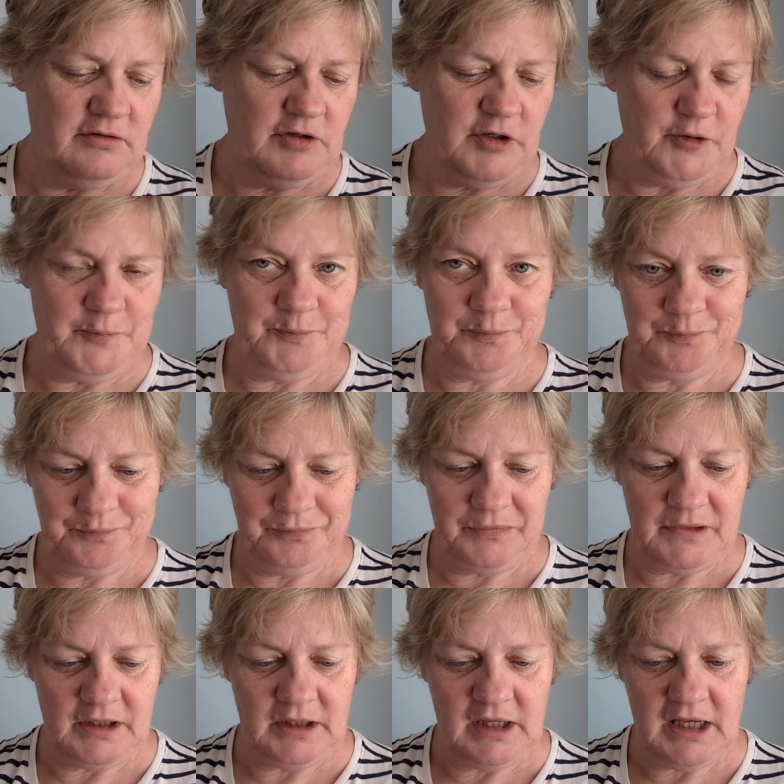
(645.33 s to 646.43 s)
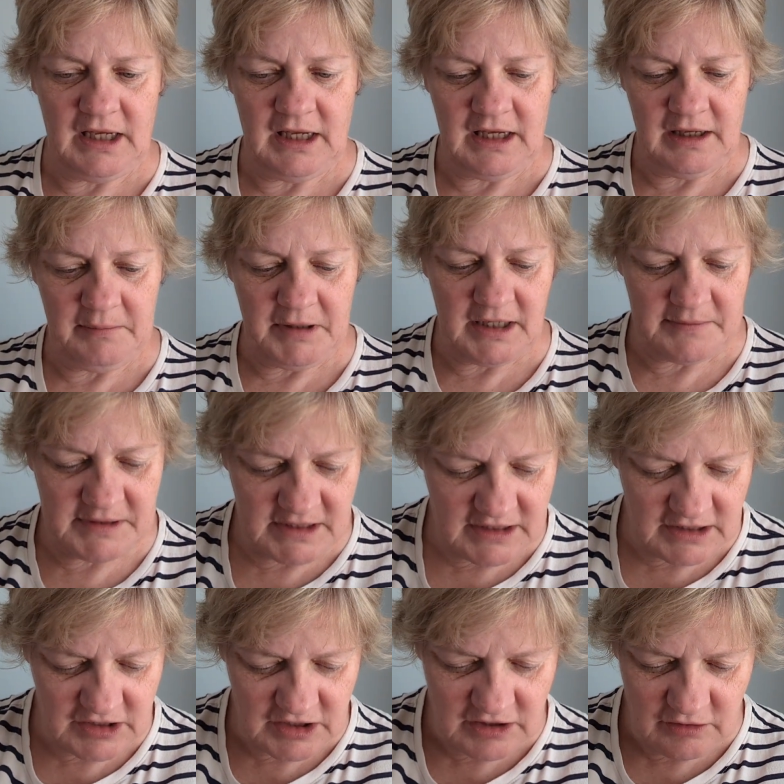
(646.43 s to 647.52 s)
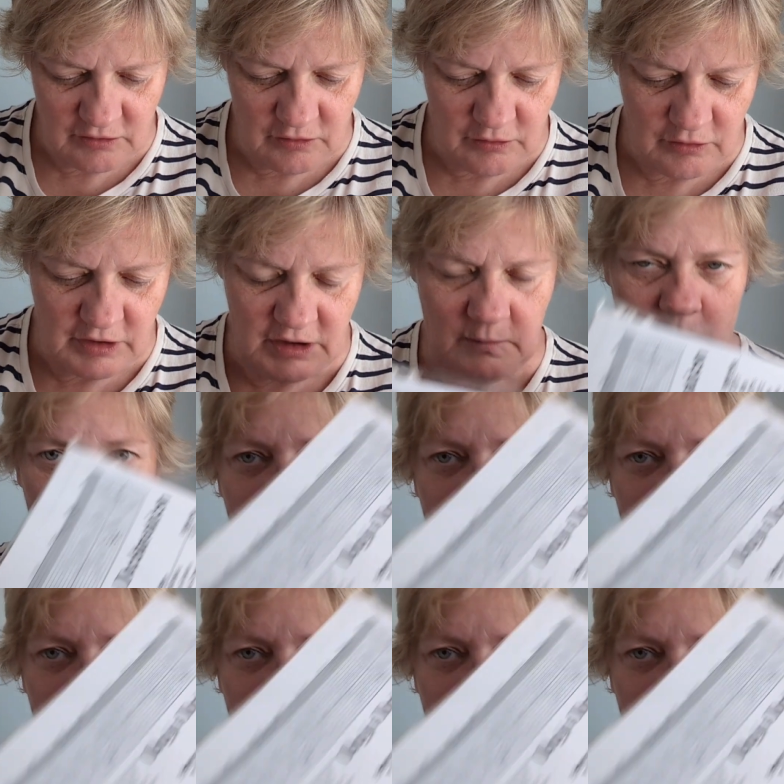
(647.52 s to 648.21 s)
cool. And I'm stitching it on.